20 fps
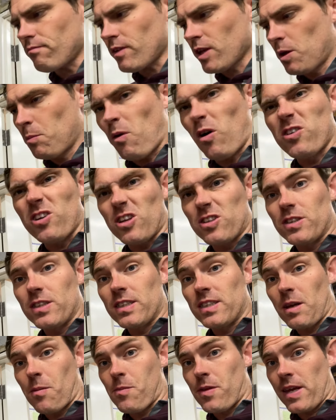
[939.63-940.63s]
You might notice
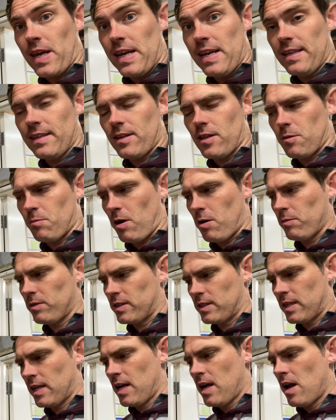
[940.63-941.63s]
there's something in it at the
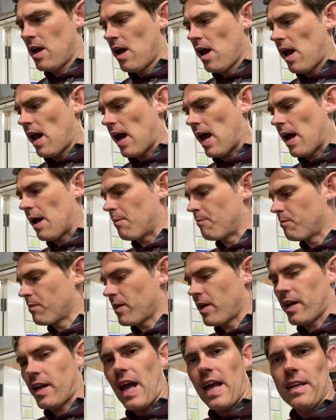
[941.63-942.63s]
moment. Um,
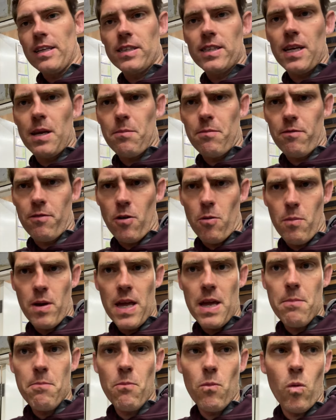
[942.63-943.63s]
again, a tip from
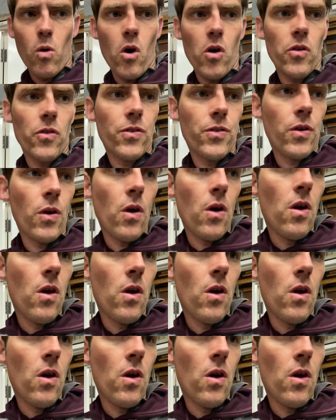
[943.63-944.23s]
him was